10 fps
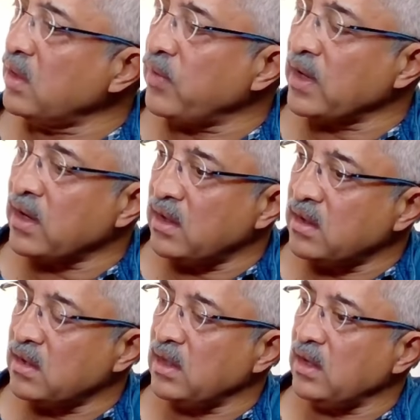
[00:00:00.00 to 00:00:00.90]
If a
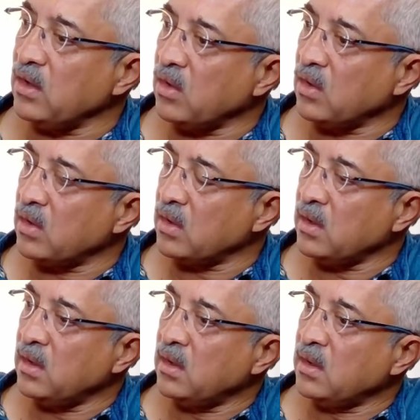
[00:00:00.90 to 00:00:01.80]
country or
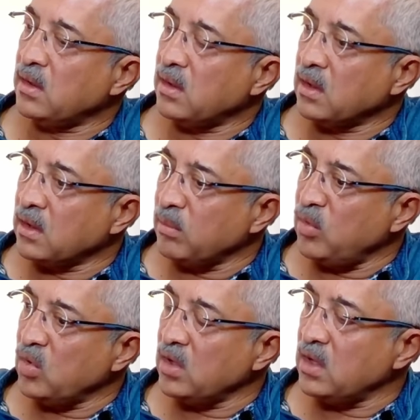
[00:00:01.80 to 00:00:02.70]
a
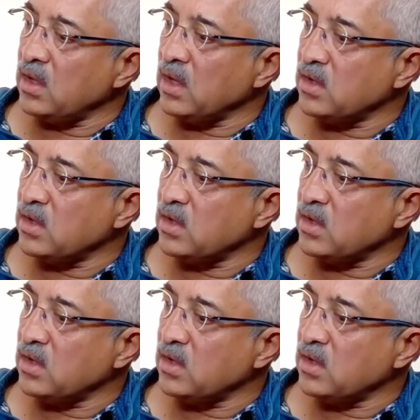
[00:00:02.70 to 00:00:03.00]
community